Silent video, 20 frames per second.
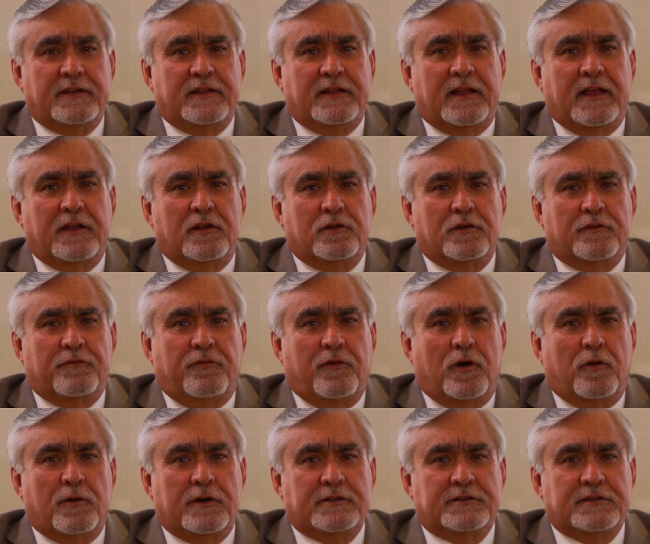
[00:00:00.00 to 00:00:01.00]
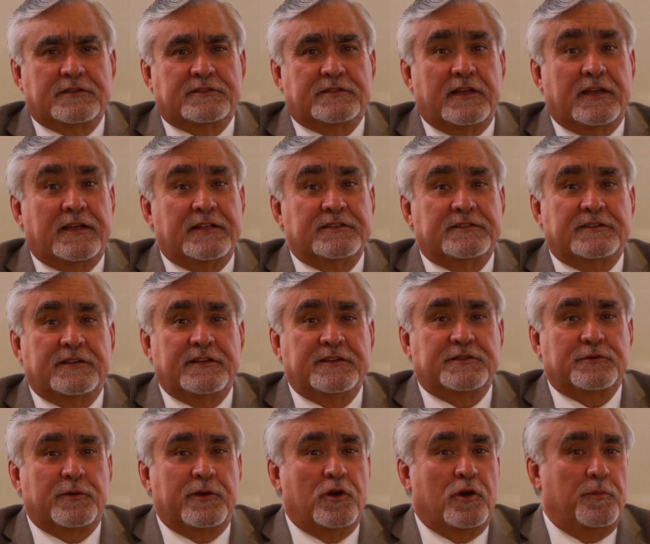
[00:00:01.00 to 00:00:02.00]
and I look forward to Second
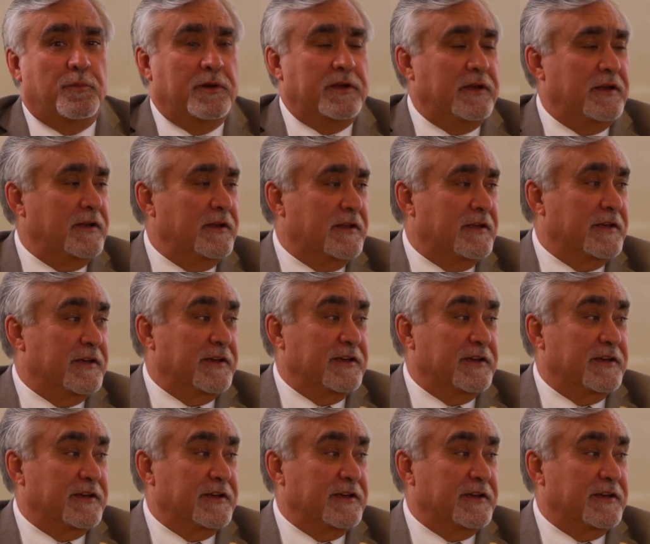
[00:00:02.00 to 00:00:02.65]
Century opening